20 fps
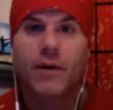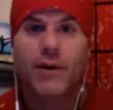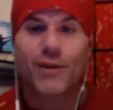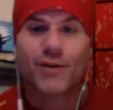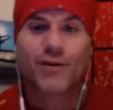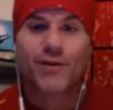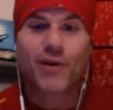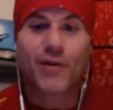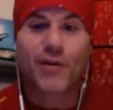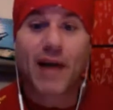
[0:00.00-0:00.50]

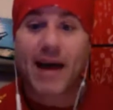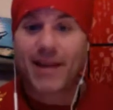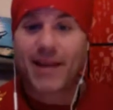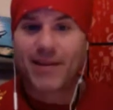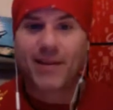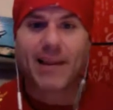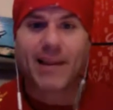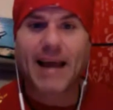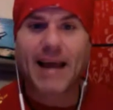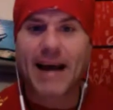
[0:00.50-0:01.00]
So that
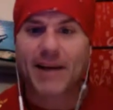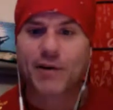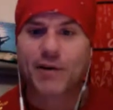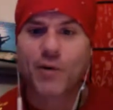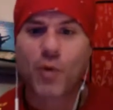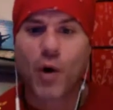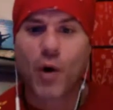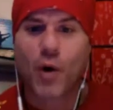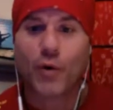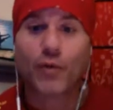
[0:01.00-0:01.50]
last
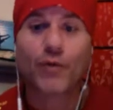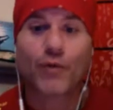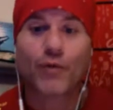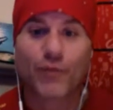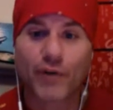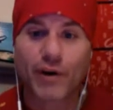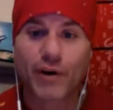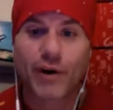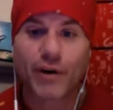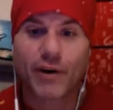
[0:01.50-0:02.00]
quote
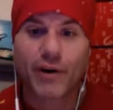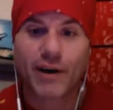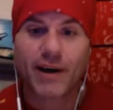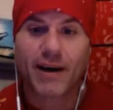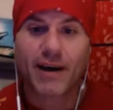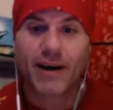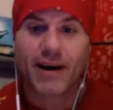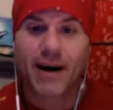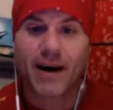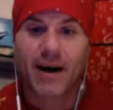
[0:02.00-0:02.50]

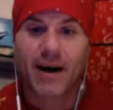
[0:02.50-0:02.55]
really